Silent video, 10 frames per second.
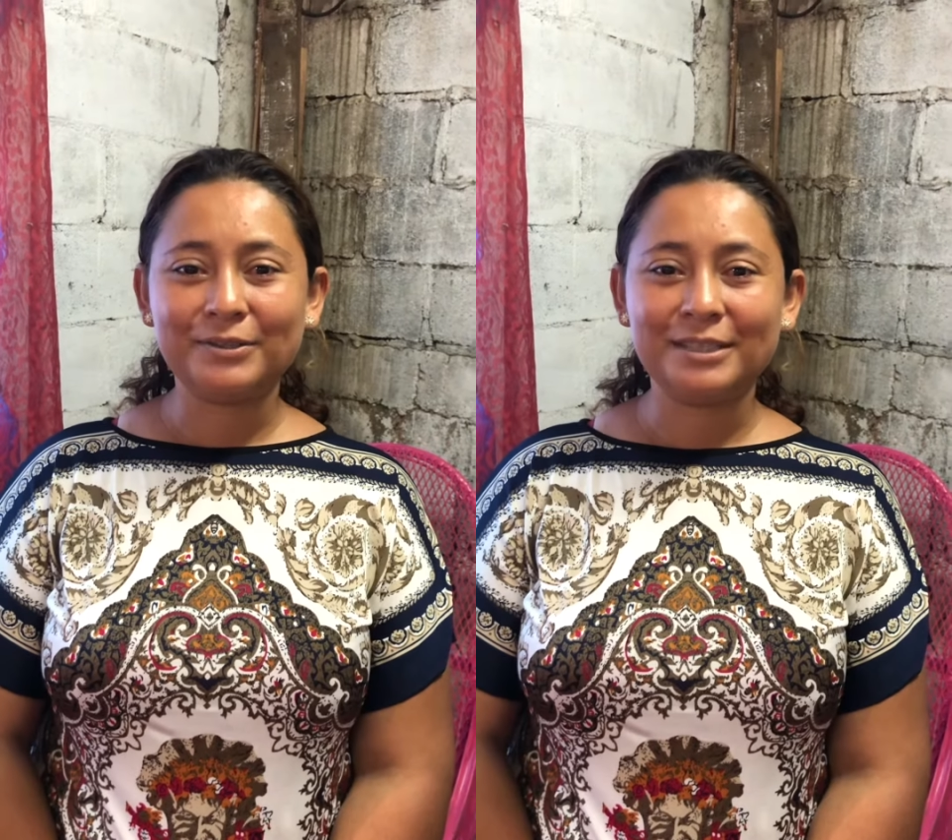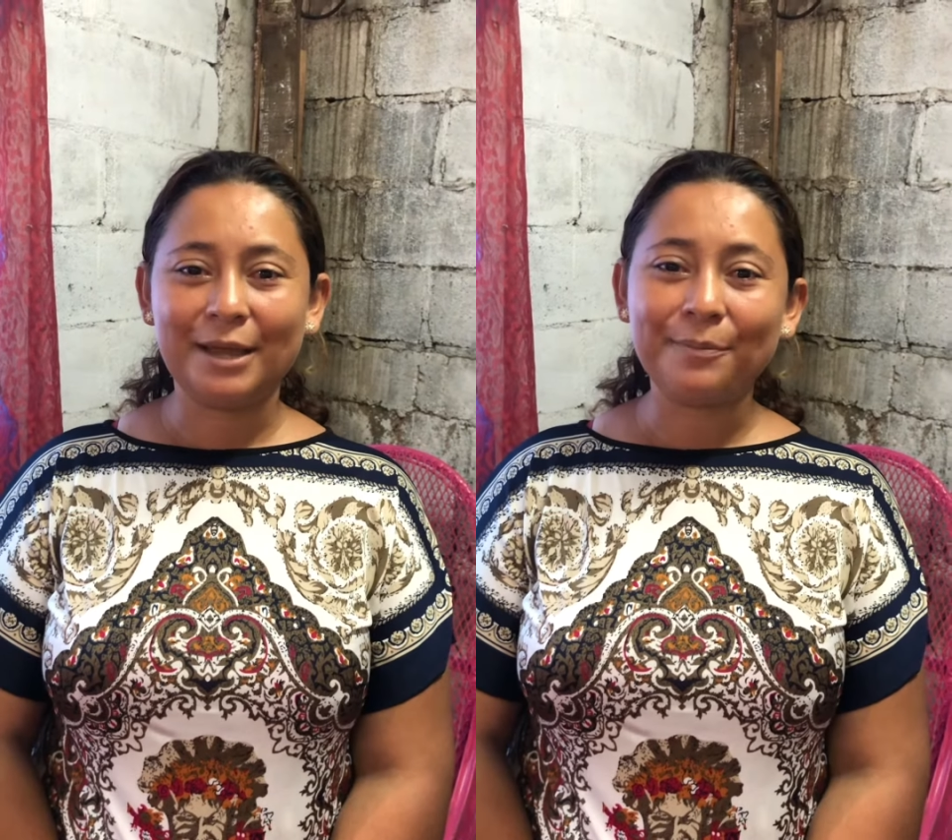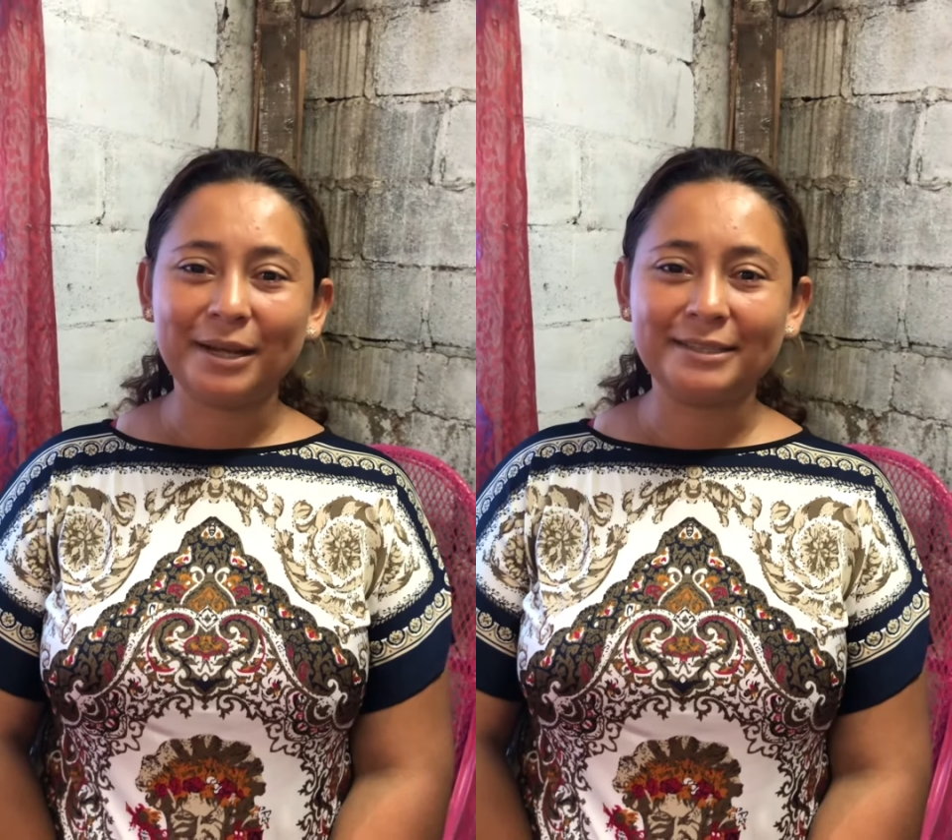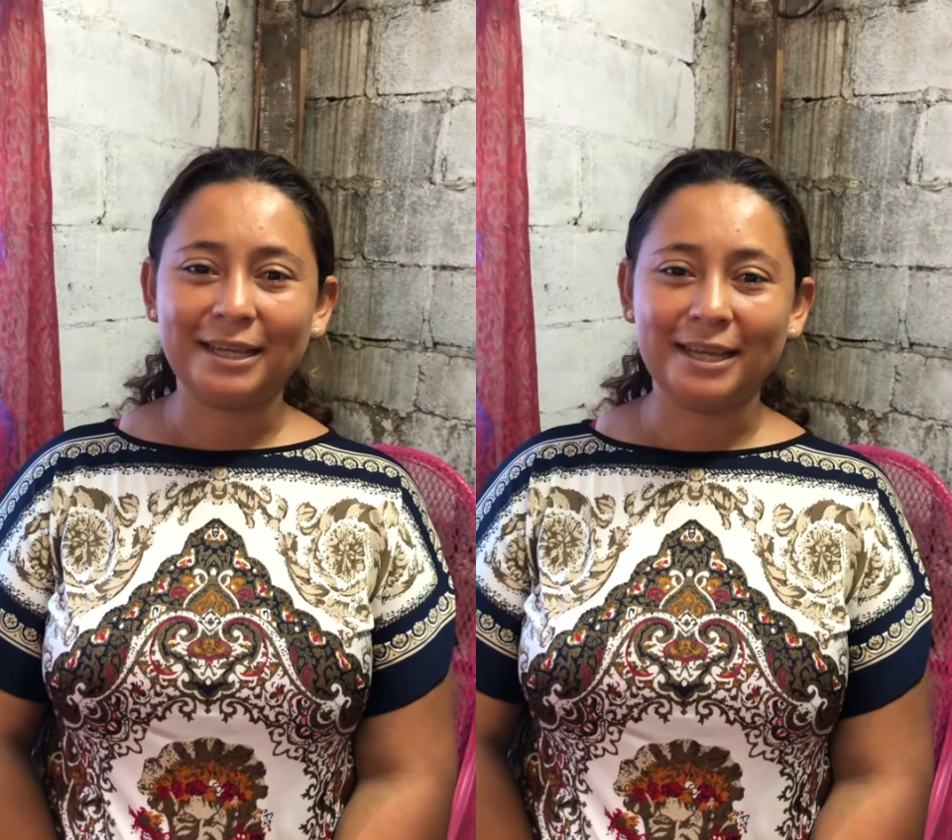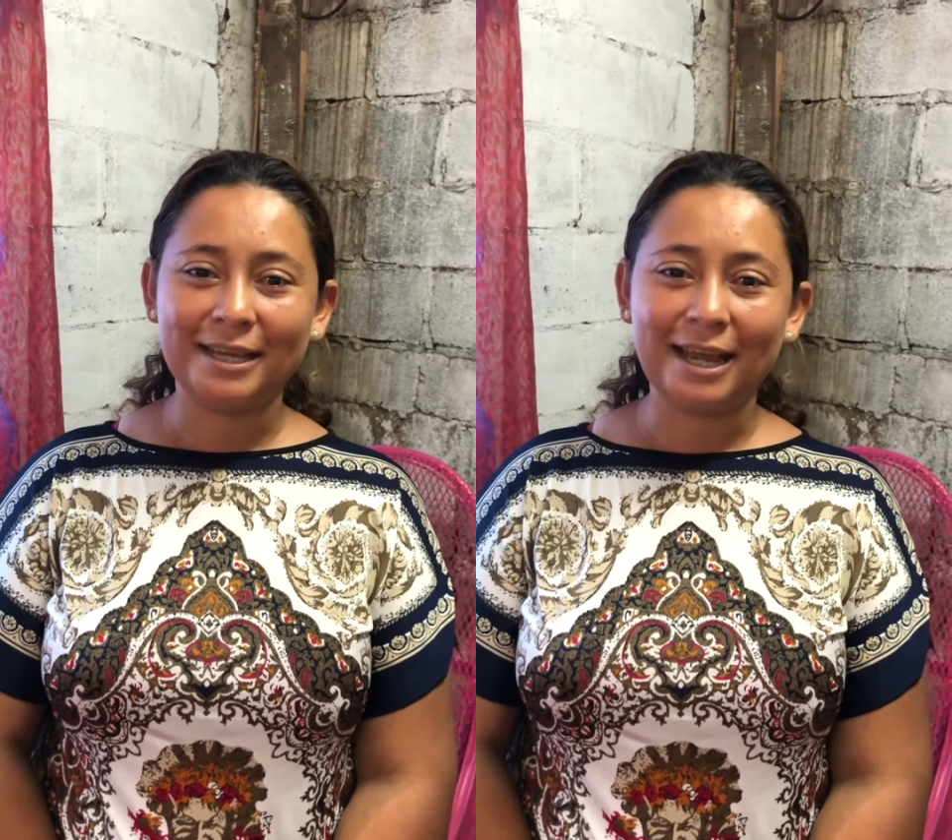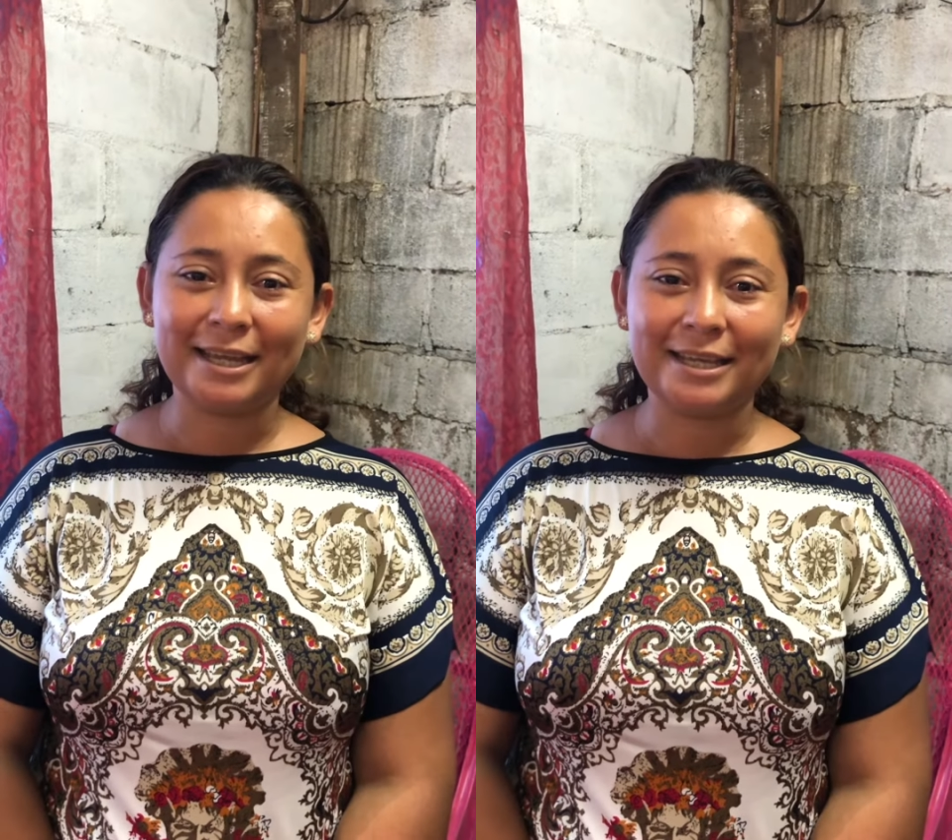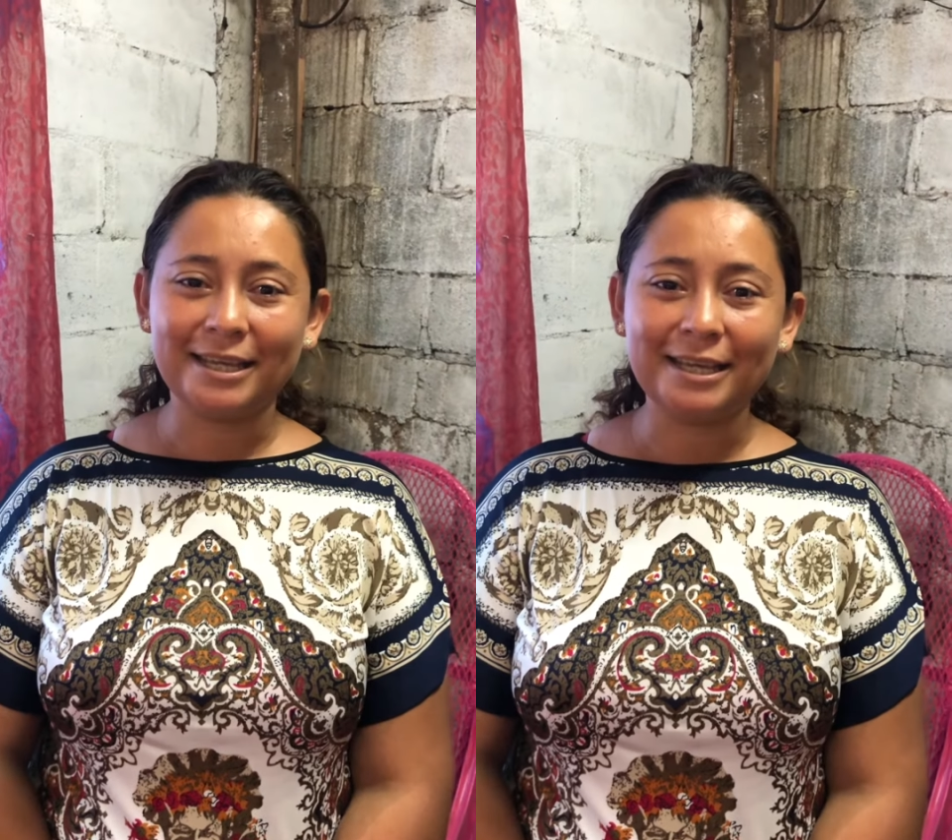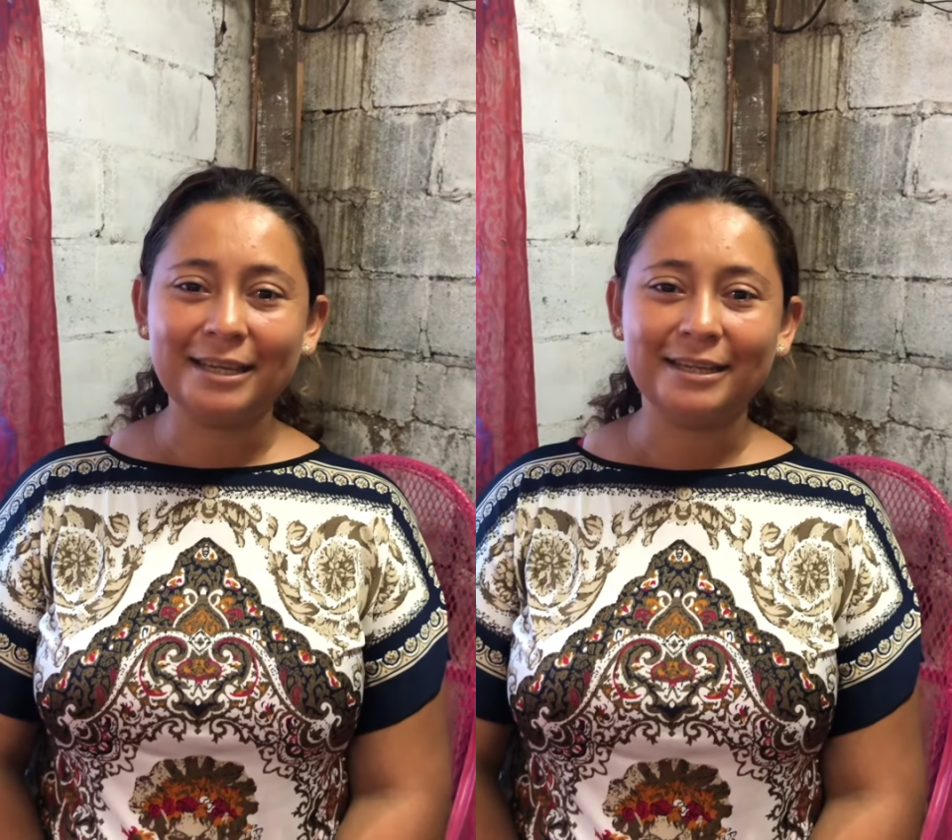siempre seguir aquí.